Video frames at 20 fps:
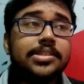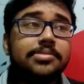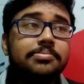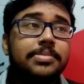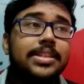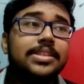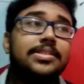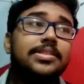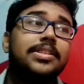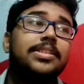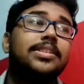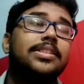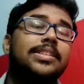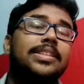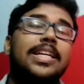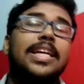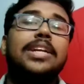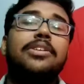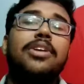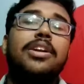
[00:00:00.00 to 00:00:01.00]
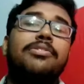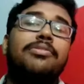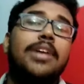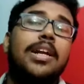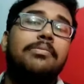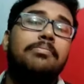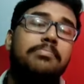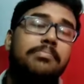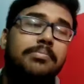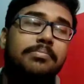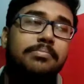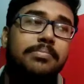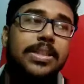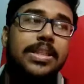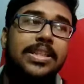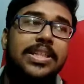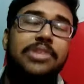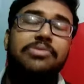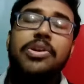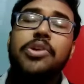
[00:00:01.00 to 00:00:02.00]
but there are
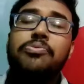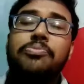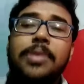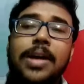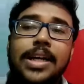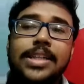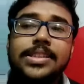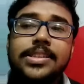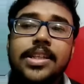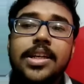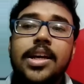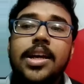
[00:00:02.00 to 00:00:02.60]
few parts